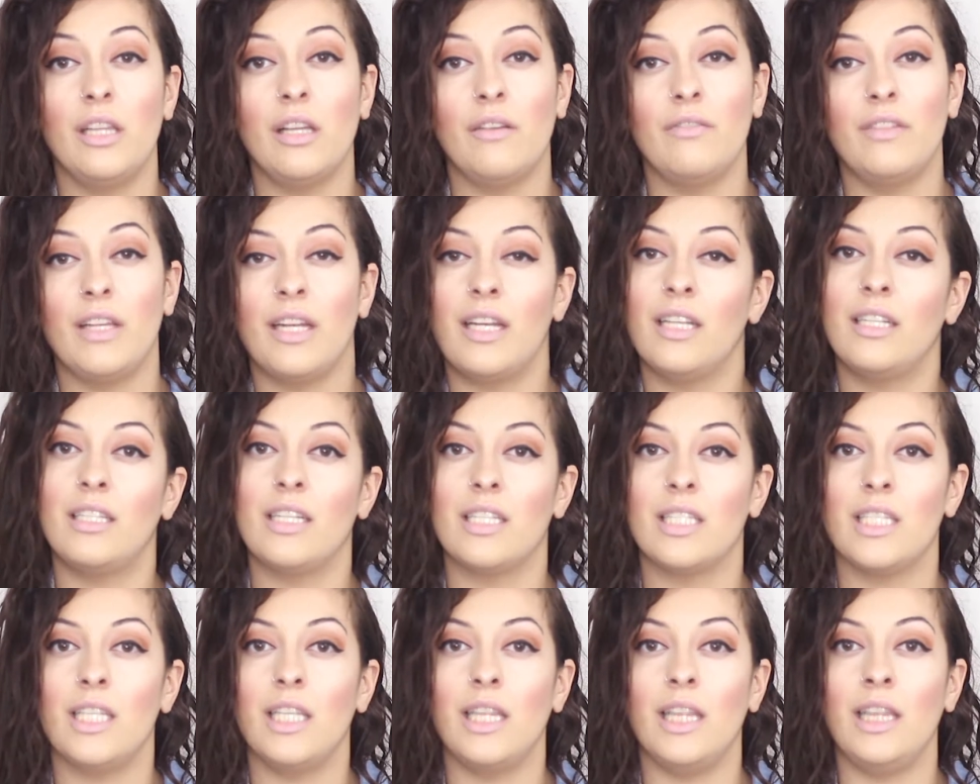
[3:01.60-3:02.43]
love that it
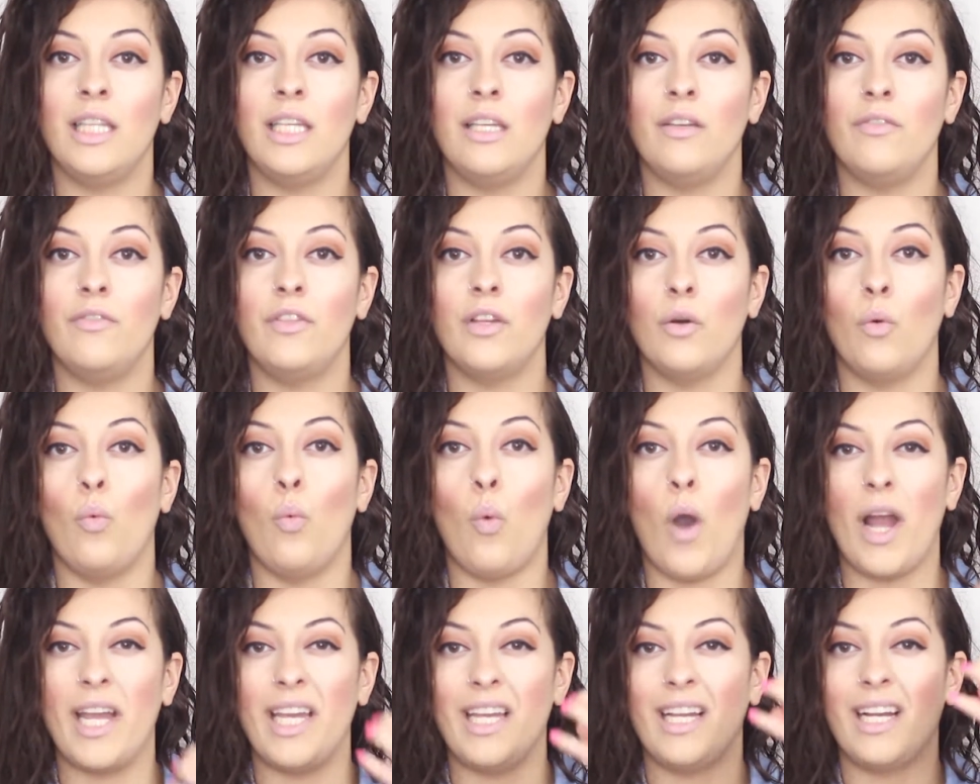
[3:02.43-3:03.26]
doesn't leave the
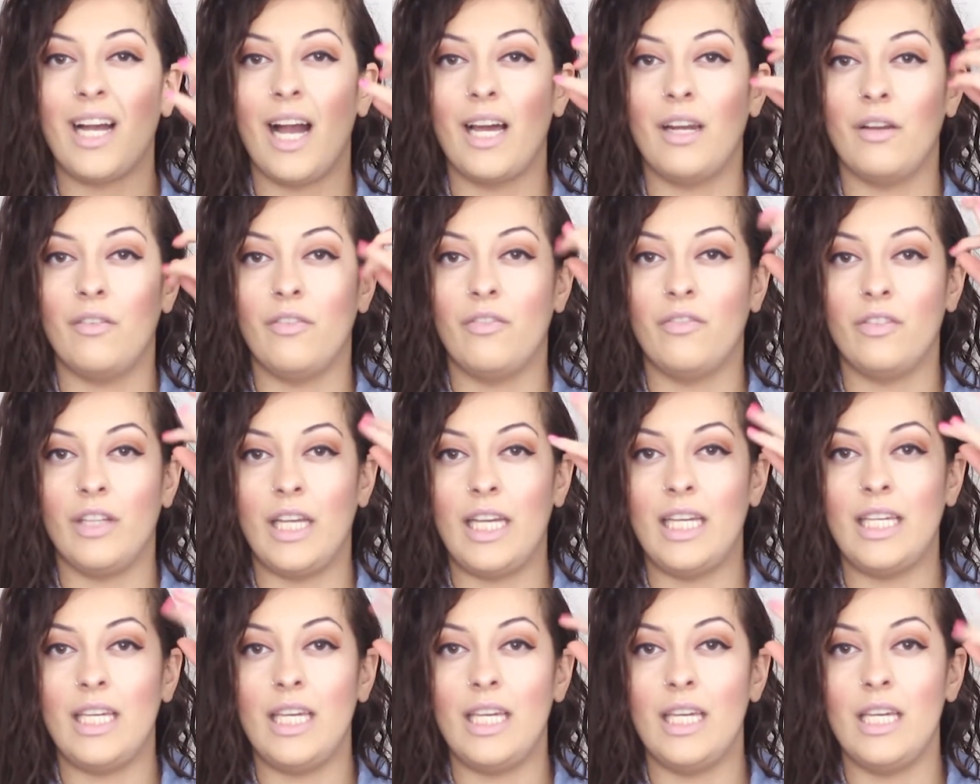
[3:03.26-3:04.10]
white kind of
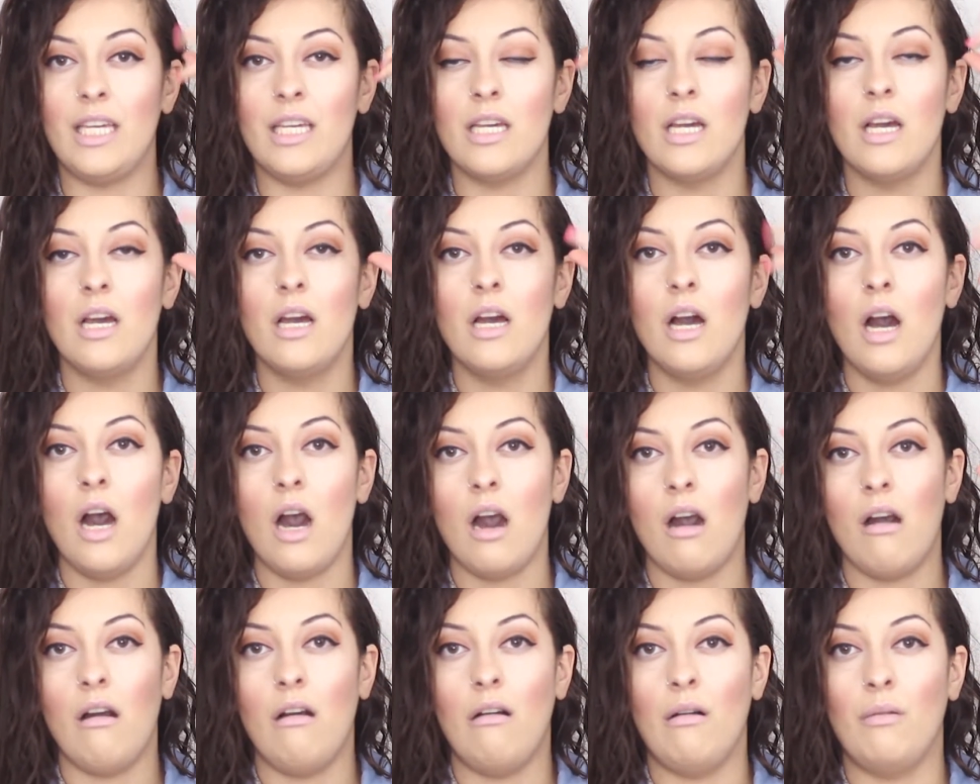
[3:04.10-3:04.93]
flaky
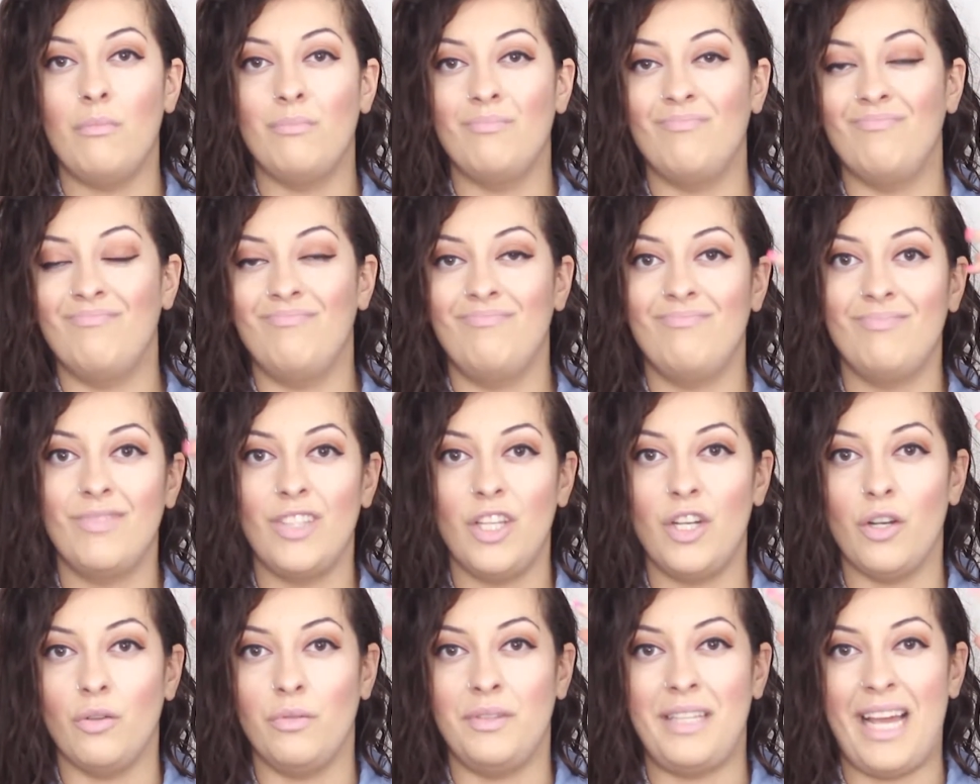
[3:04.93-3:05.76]

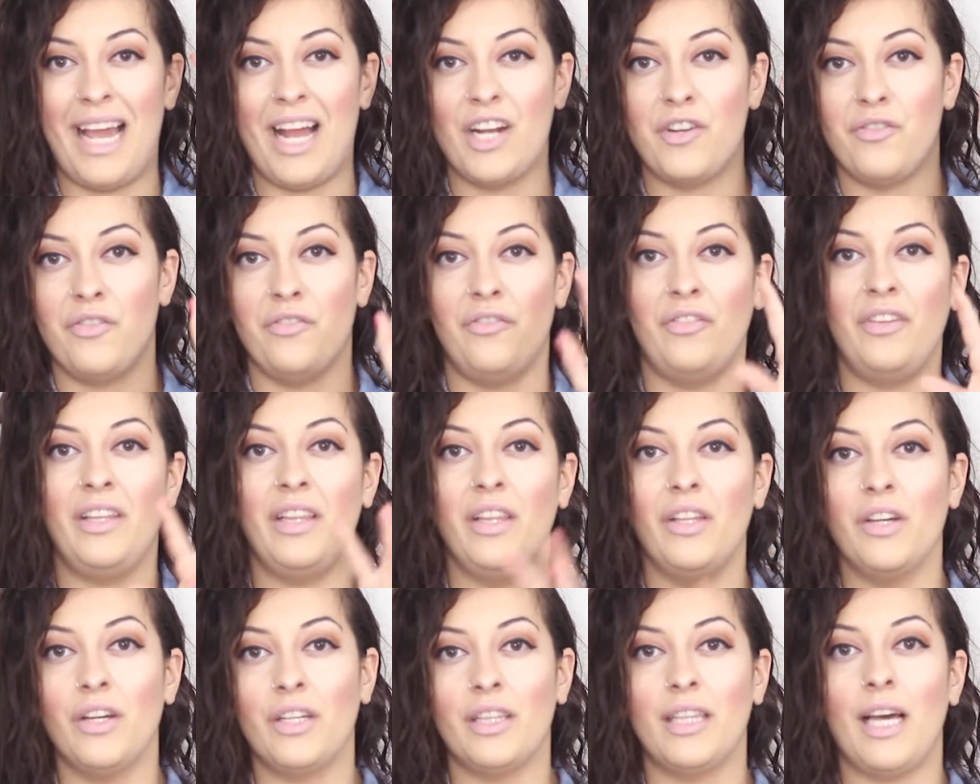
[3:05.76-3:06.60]
dandruffy
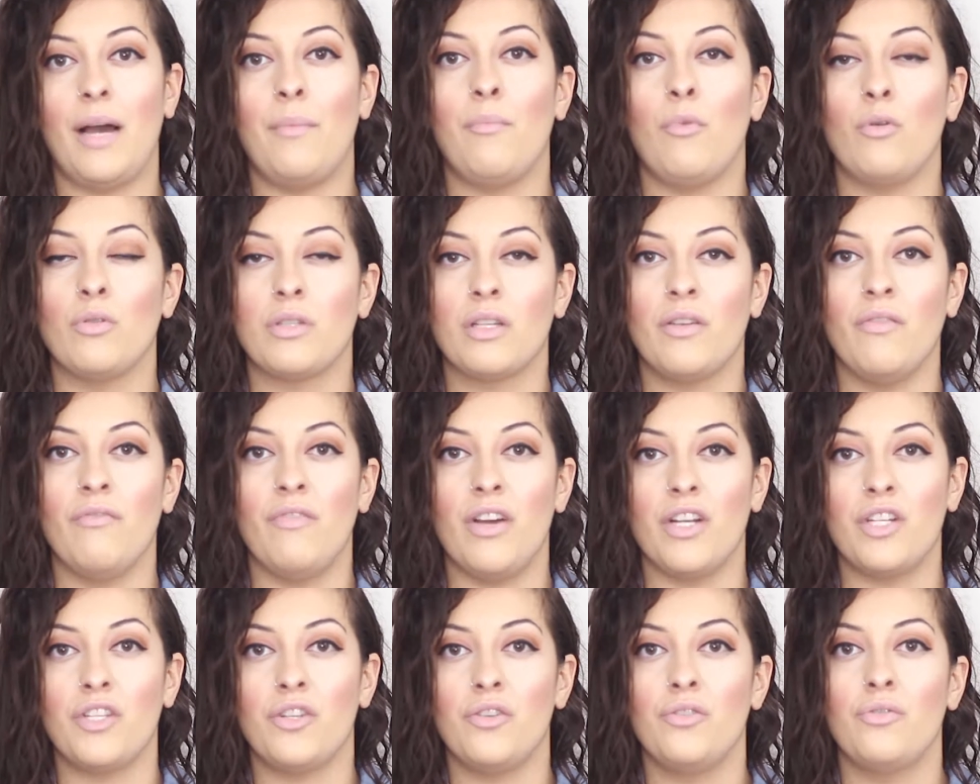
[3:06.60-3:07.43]
look that most
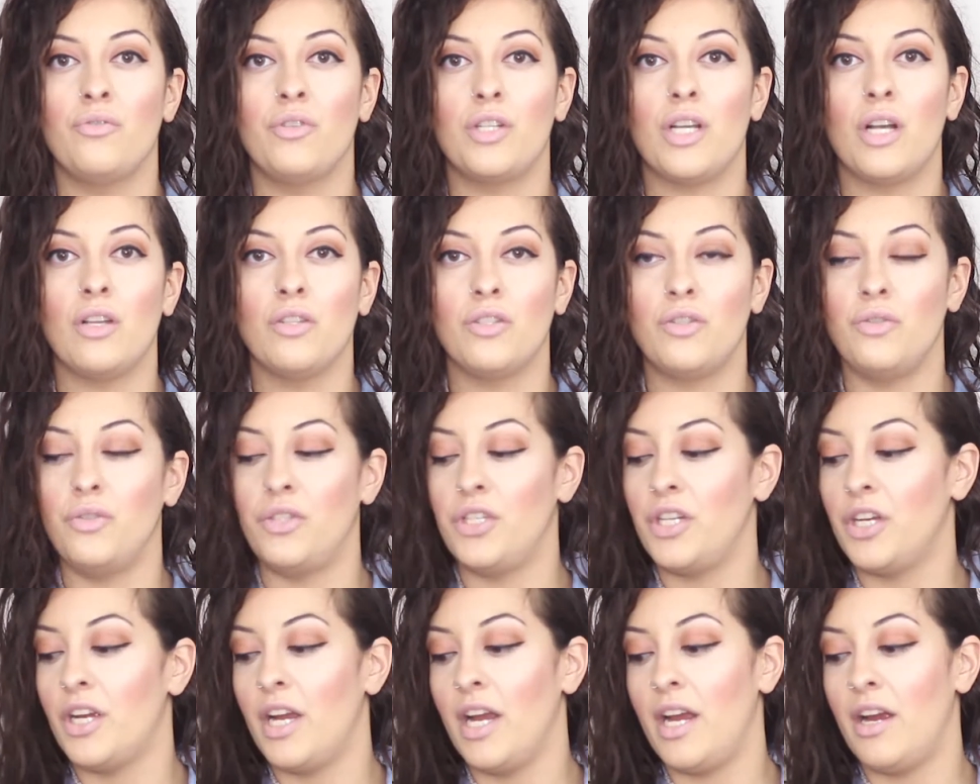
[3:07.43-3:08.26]
conventional gels do
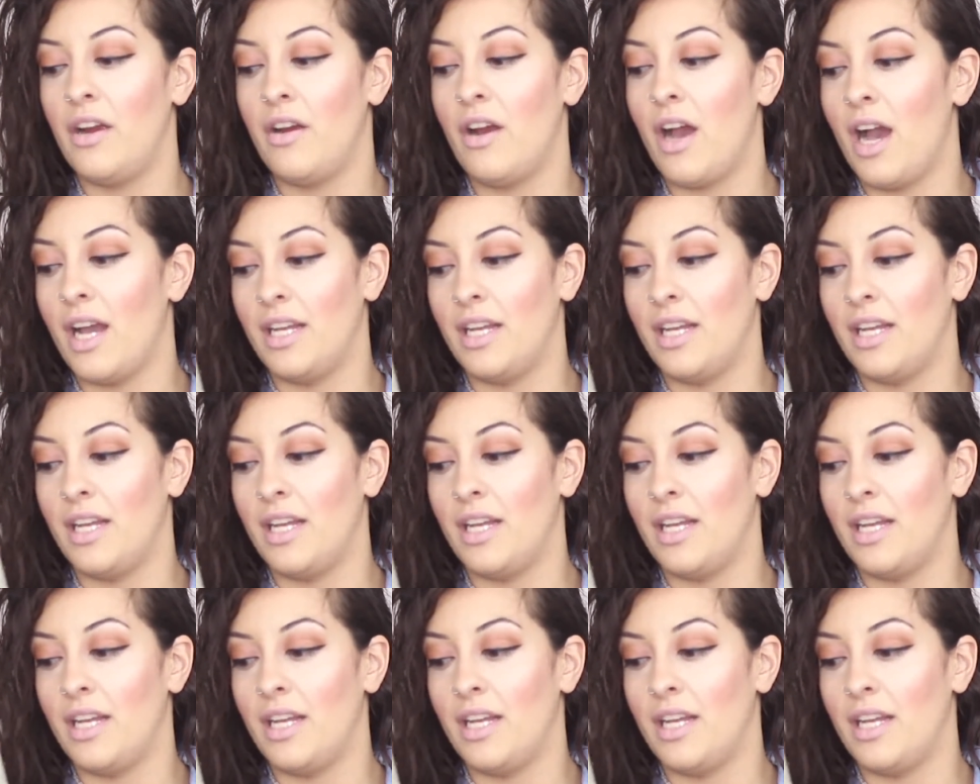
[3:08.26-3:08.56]
to your hair.